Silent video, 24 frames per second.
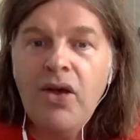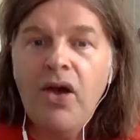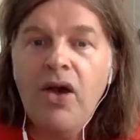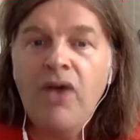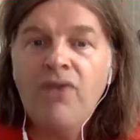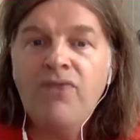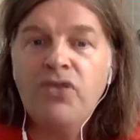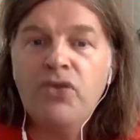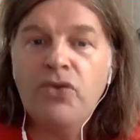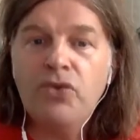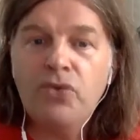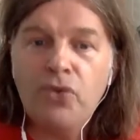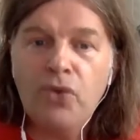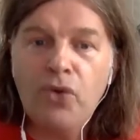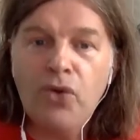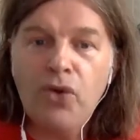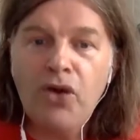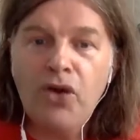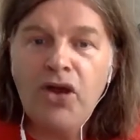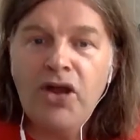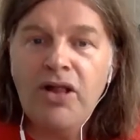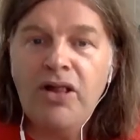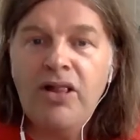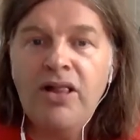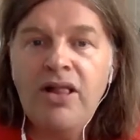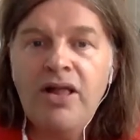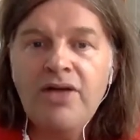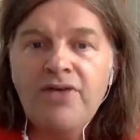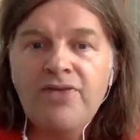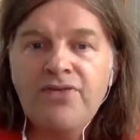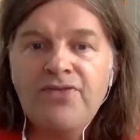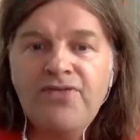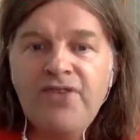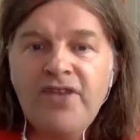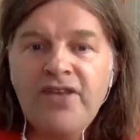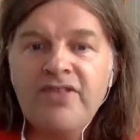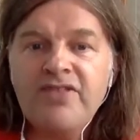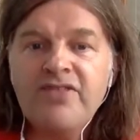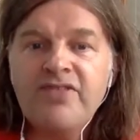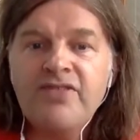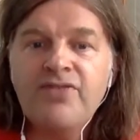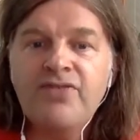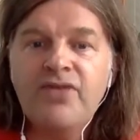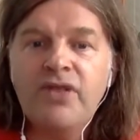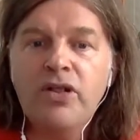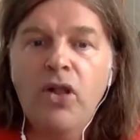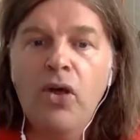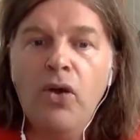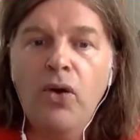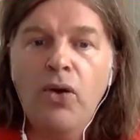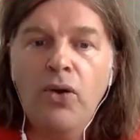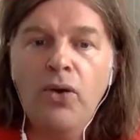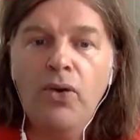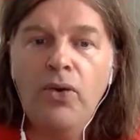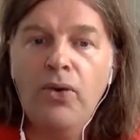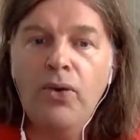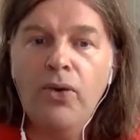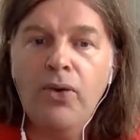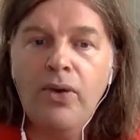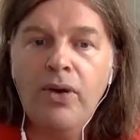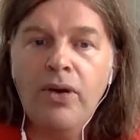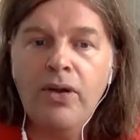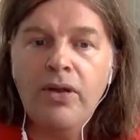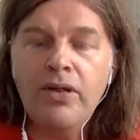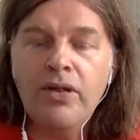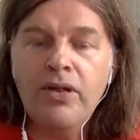of the Royal Festival Hall.